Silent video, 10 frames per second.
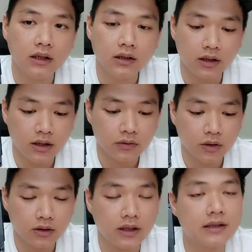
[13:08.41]
This one
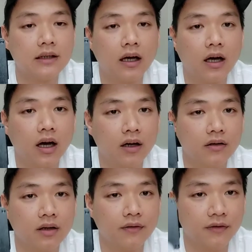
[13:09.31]
is
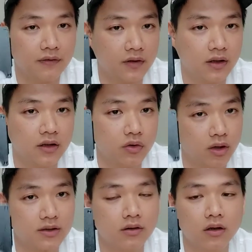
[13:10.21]
115 US
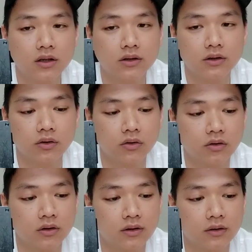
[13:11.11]
dollar, so
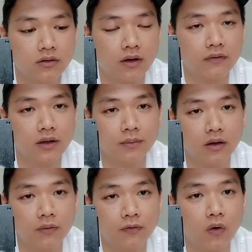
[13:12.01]
it's roughly about
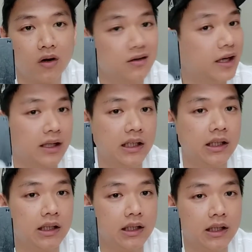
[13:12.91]

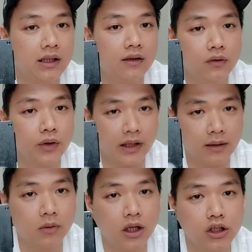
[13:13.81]
480 ringgit
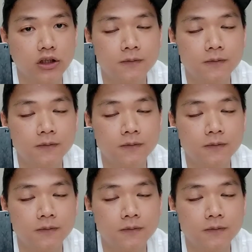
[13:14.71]
Malaysian.